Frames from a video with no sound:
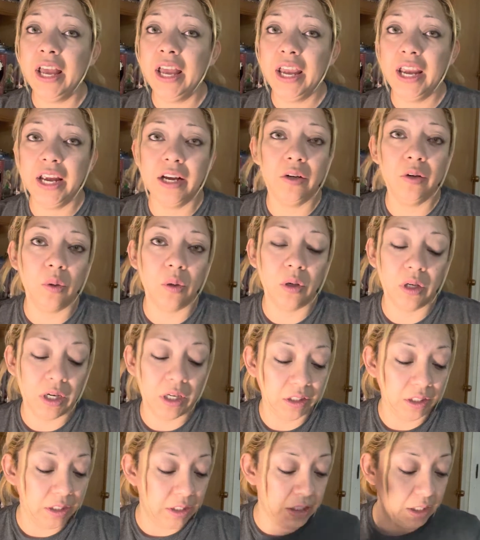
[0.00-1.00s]
and or
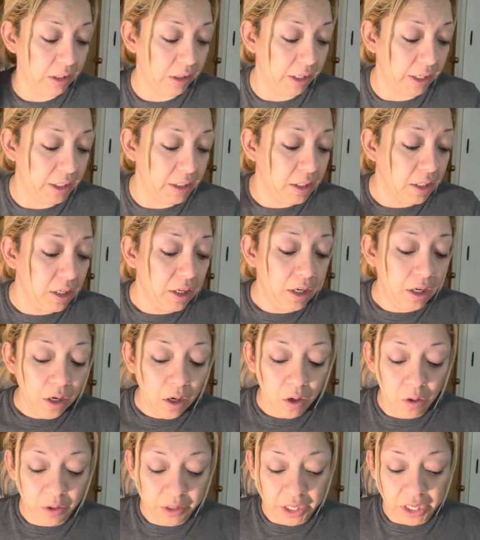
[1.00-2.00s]
LED light.
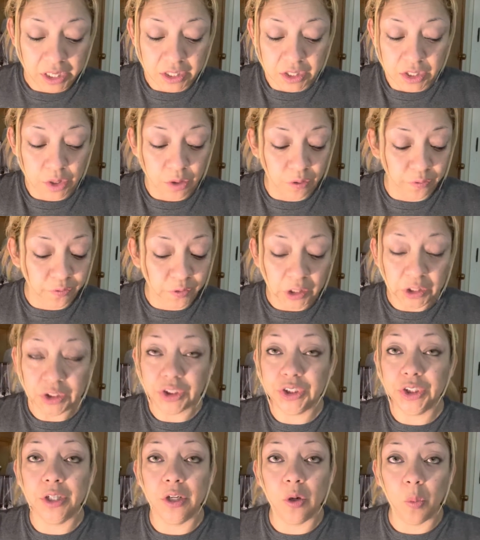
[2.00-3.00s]
Okay, so
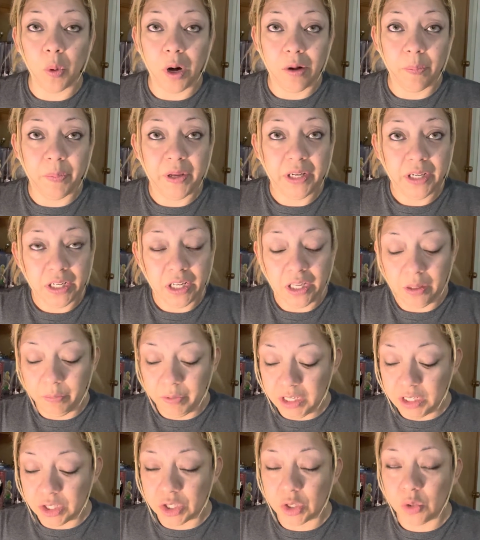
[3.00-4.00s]
first you're going to want to pick an
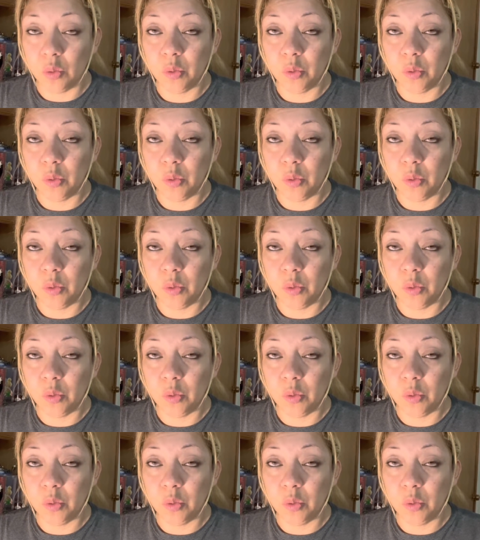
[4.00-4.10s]
image,